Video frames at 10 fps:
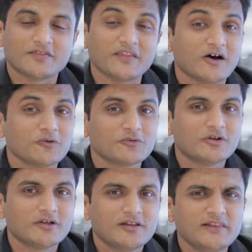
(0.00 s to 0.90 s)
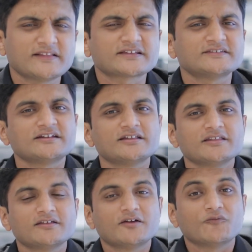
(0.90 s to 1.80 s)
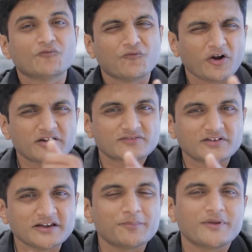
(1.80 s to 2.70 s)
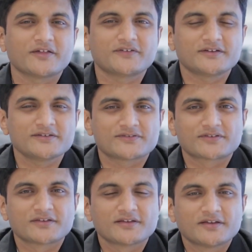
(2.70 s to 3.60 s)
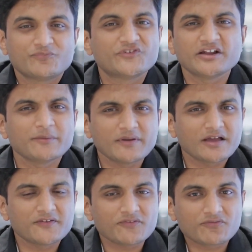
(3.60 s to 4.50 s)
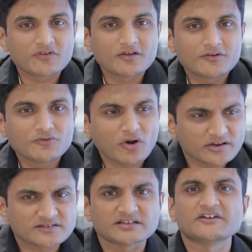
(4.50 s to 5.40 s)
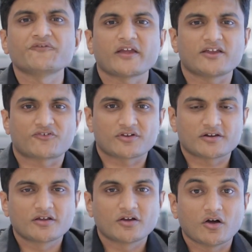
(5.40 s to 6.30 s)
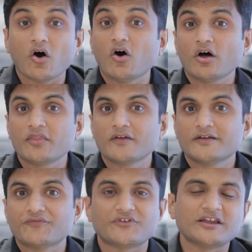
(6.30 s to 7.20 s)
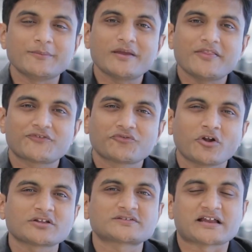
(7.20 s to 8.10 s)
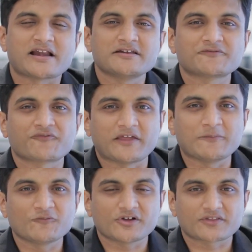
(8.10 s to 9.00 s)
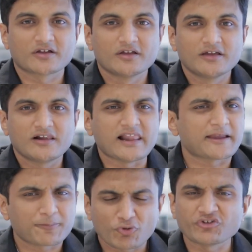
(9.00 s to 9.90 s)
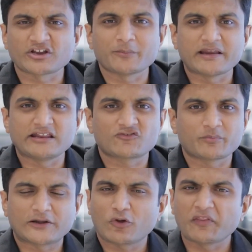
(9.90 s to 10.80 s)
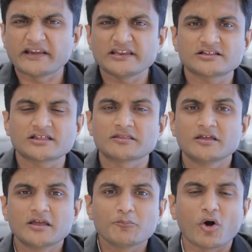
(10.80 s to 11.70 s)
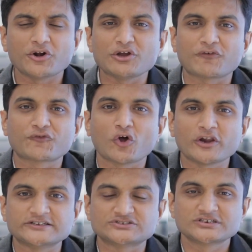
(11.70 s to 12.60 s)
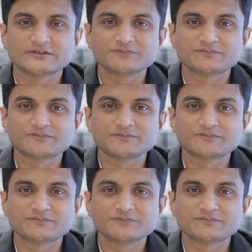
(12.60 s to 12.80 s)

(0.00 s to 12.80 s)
Now, let's consider what GDPR is. GDPR is not a certification, or GDPR is not a standard framework like project management or any other body of knowledge.